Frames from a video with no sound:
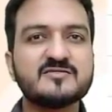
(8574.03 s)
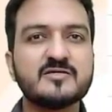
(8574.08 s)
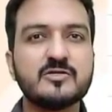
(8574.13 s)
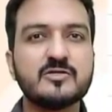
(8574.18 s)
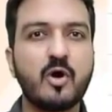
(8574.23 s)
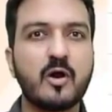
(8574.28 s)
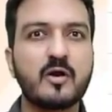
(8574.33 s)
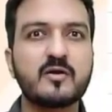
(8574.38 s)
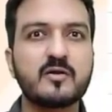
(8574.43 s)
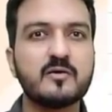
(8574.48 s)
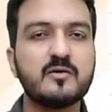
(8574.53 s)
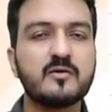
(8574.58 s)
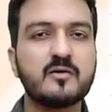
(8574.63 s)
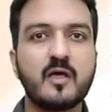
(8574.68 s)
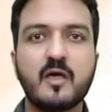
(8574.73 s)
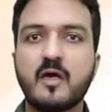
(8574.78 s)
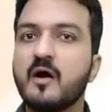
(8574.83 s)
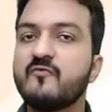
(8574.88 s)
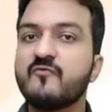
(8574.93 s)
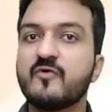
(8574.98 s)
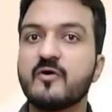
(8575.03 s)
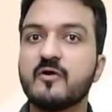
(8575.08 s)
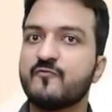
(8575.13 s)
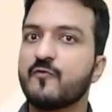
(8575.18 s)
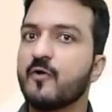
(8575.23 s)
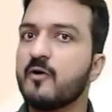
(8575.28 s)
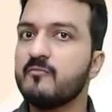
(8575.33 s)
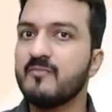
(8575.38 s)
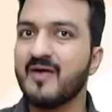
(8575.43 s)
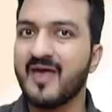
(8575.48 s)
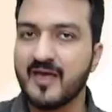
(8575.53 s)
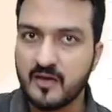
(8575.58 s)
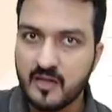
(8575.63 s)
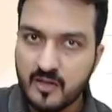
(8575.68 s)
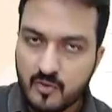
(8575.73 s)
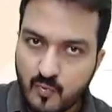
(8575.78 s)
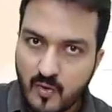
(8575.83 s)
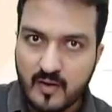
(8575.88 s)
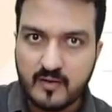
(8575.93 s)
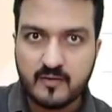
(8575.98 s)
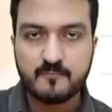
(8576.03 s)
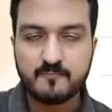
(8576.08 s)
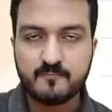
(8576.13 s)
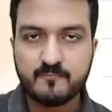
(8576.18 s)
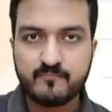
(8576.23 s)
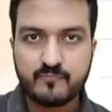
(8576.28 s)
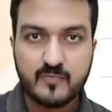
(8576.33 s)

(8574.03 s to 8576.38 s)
not recovered from anyone.